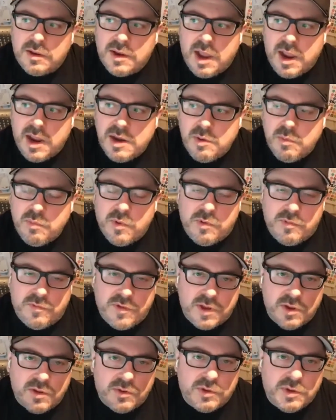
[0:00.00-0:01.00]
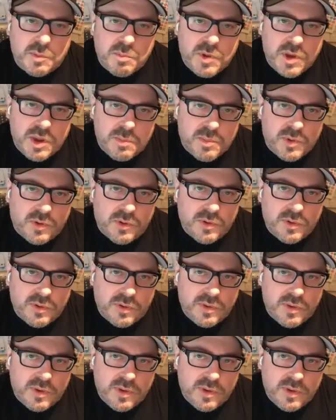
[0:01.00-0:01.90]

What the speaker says: kind of reveal to people